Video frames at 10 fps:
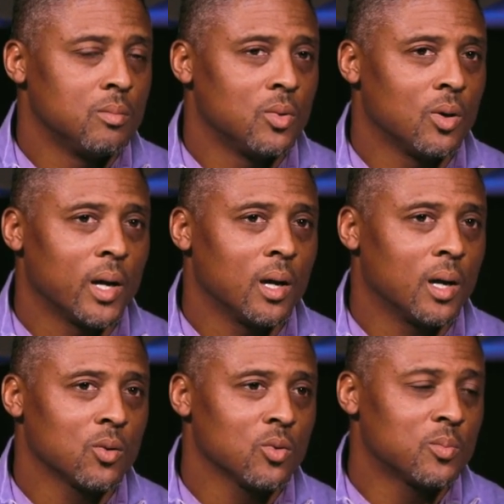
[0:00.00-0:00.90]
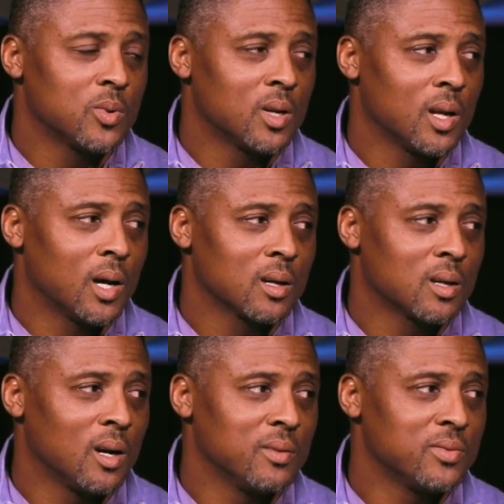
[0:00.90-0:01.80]
No, I grew up with a lot of
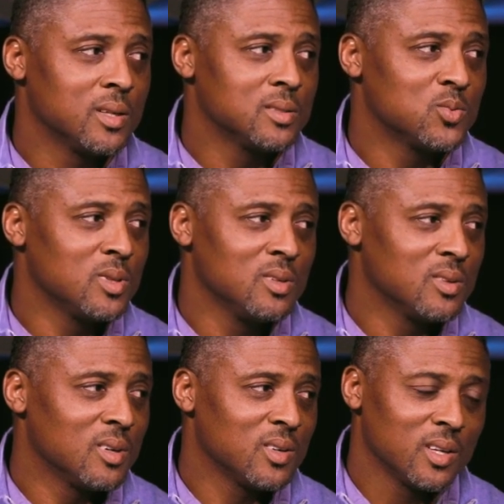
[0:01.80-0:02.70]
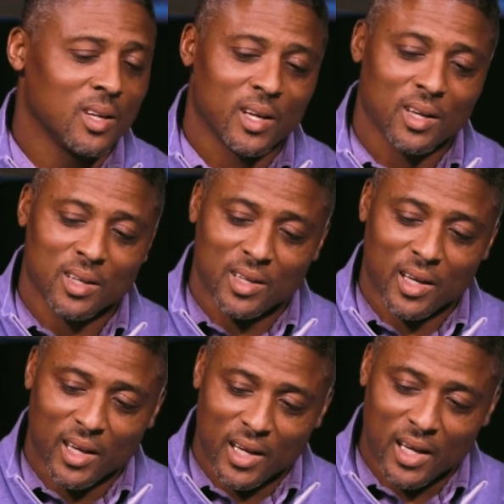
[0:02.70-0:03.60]
confidence. When you're only like
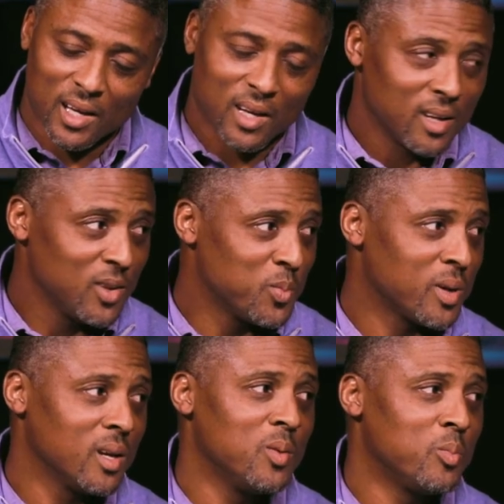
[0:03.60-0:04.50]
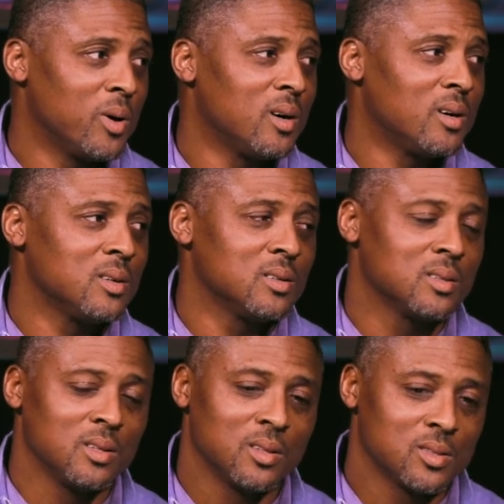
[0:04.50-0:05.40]
yay high and you're playing ball,
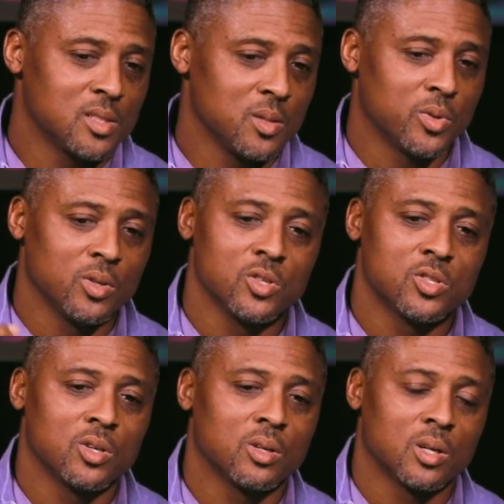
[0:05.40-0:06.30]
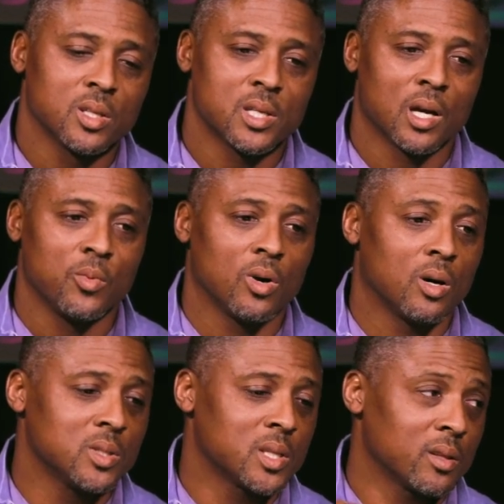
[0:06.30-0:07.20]
you know, chip on your shoulder all the time, you
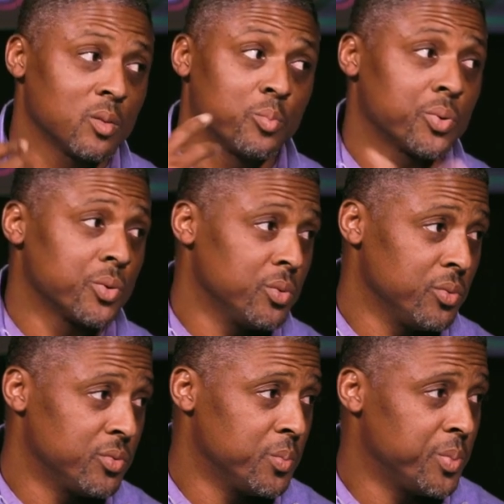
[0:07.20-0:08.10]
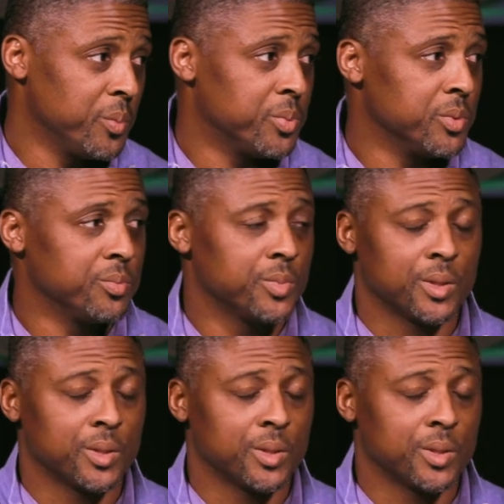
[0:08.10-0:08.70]
always got to prove to people.